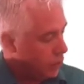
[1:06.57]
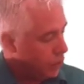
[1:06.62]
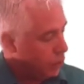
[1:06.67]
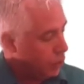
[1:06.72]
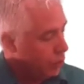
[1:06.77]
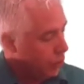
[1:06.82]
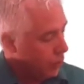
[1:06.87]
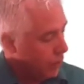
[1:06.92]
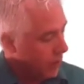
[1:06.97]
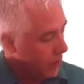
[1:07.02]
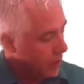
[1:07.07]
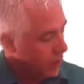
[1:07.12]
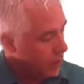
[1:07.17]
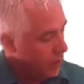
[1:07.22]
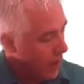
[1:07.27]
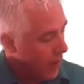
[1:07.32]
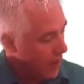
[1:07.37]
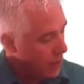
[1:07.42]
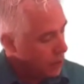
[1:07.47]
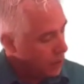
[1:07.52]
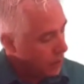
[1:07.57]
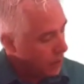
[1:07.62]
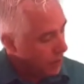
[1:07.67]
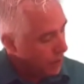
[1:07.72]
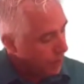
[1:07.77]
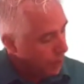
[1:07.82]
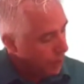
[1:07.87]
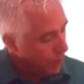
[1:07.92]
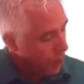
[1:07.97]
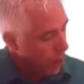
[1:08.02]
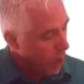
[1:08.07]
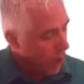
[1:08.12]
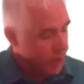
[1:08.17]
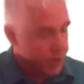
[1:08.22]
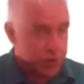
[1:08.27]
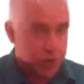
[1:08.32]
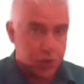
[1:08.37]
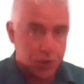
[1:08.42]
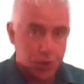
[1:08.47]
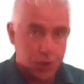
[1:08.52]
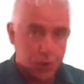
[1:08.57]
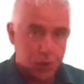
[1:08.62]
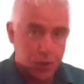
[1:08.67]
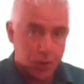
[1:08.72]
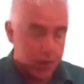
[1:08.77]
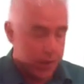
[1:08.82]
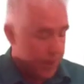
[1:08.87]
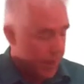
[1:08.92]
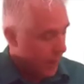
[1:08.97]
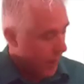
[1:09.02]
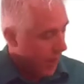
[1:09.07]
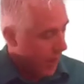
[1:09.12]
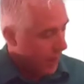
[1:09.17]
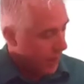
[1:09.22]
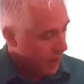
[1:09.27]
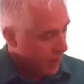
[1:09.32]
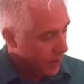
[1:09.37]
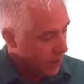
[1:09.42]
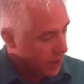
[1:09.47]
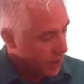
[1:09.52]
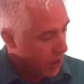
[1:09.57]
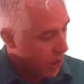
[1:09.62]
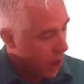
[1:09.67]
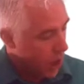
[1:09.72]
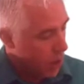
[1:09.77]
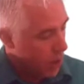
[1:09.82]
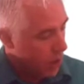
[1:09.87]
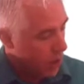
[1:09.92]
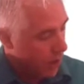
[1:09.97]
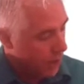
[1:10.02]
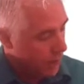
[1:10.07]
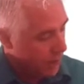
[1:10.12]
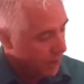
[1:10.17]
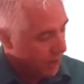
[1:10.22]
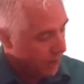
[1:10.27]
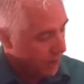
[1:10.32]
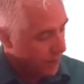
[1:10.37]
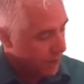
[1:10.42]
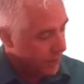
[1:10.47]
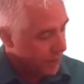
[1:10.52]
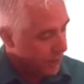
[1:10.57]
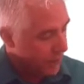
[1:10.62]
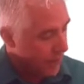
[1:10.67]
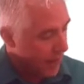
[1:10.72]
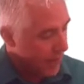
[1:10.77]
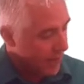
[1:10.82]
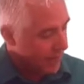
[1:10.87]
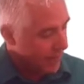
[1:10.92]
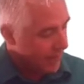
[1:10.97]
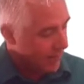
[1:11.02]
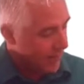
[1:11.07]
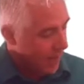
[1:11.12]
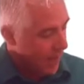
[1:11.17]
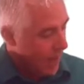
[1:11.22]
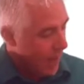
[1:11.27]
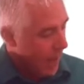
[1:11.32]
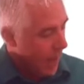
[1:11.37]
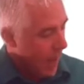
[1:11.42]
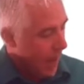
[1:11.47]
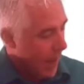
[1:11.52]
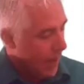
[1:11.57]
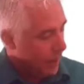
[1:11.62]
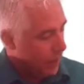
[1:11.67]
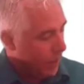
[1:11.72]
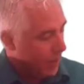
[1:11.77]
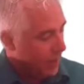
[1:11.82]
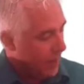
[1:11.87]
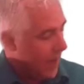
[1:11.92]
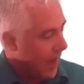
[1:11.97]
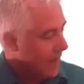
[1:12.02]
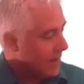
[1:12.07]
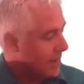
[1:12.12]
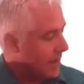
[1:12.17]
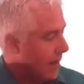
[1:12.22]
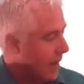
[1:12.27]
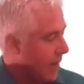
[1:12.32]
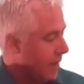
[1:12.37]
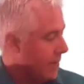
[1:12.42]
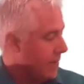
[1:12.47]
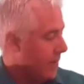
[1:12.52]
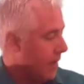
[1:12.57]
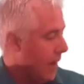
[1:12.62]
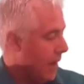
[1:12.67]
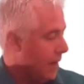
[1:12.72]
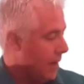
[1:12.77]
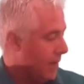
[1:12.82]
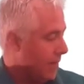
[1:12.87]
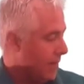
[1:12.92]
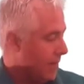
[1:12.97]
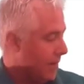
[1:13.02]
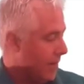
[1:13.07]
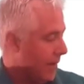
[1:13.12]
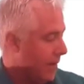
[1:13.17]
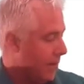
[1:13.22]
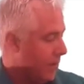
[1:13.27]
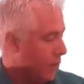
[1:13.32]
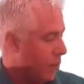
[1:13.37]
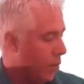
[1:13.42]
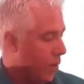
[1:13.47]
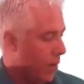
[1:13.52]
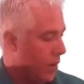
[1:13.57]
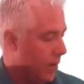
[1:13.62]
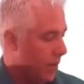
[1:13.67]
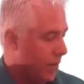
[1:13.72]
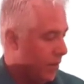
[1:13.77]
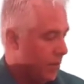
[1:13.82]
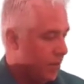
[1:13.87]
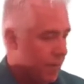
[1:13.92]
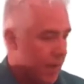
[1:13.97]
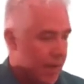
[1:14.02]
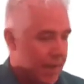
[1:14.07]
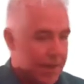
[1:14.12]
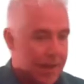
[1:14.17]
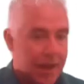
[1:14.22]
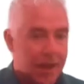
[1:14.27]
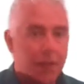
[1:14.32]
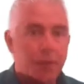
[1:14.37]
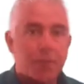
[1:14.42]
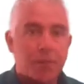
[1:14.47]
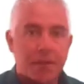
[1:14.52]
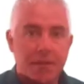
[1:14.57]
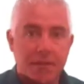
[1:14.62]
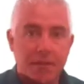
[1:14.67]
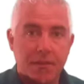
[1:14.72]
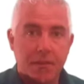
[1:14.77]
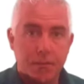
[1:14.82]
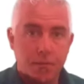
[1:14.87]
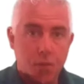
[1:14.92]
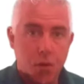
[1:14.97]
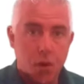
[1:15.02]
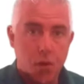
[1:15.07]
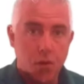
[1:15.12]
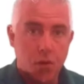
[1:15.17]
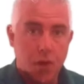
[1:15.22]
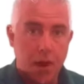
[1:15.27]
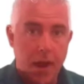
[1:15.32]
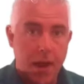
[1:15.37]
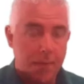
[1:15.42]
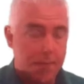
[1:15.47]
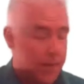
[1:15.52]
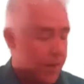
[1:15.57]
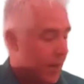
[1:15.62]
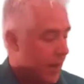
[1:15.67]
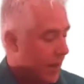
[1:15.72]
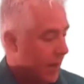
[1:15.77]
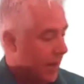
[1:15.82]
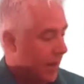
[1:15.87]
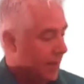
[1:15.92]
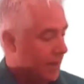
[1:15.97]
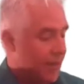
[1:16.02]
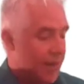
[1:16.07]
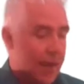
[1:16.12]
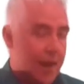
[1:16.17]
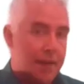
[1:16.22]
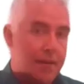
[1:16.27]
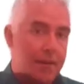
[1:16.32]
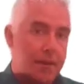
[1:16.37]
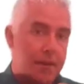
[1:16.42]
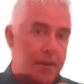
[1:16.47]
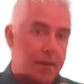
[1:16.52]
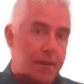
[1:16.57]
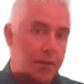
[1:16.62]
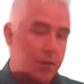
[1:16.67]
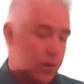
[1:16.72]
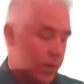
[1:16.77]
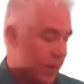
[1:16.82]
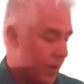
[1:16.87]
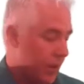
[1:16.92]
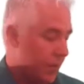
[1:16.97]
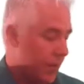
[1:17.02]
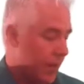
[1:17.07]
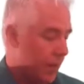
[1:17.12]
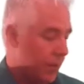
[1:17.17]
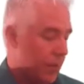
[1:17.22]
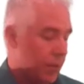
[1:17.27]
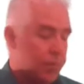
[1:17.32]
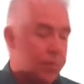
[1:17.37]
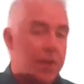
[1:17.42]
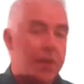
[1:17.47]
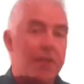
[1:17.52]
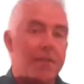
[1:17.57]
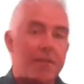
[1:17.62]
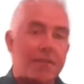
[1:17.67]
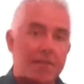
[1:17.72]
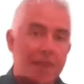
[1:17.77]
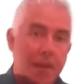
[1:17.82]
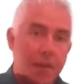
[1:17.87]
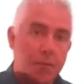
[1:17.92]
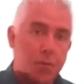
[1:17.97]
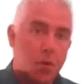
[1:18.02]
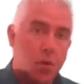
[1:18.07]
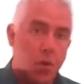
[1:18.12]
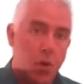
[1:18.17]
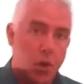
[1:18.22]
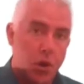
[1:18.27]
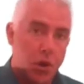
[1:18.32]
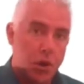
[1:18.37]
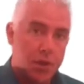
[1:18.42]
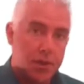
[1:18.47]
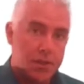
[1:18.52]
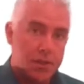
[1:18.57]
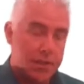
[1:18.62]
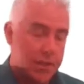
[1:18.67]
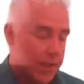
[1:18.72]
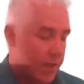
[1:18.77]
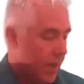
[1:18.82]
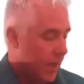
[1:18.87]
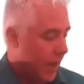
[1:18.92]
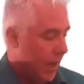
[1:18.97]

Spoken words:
tool that you actually put onto the guitar on the different frets. And what that does, and it's one of the main elements of the program, is that you're going to be able to play the same chords.